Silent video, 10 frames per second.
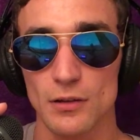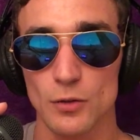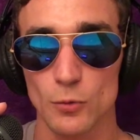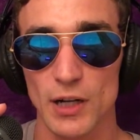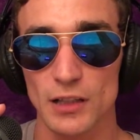
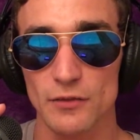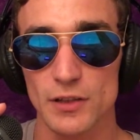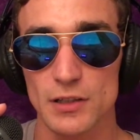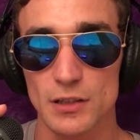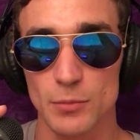the
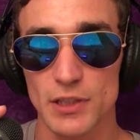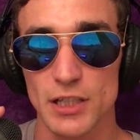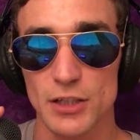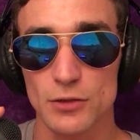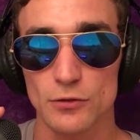relevance and
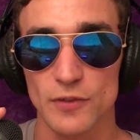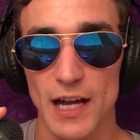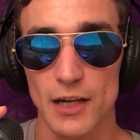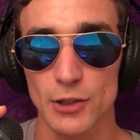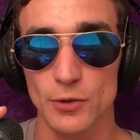potential
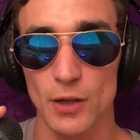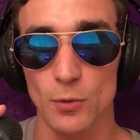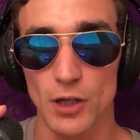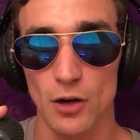value that we